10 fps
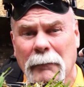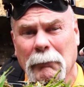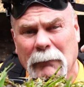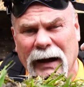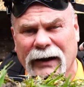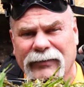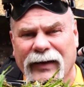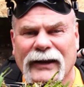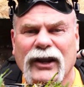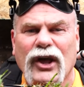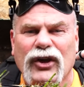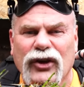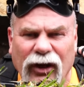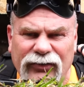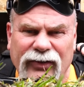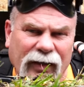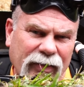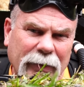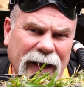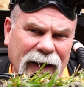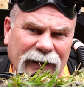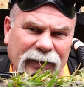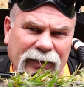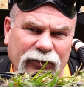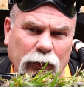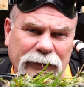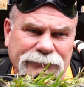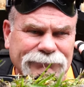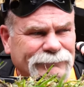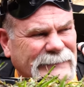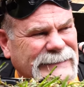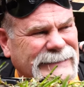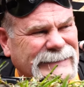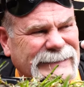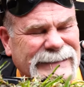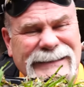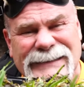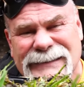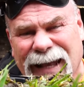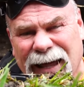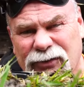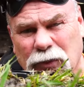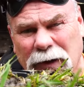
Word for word: Matter of fact, y'all saw the beginning of this one last